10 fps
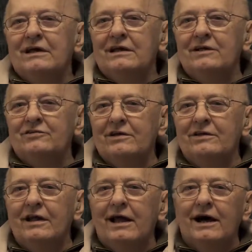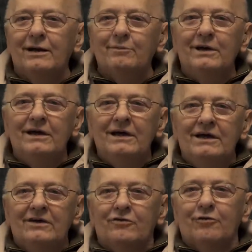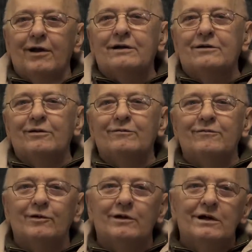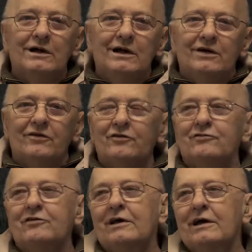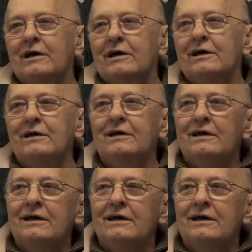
And he said that I'm director for the CIA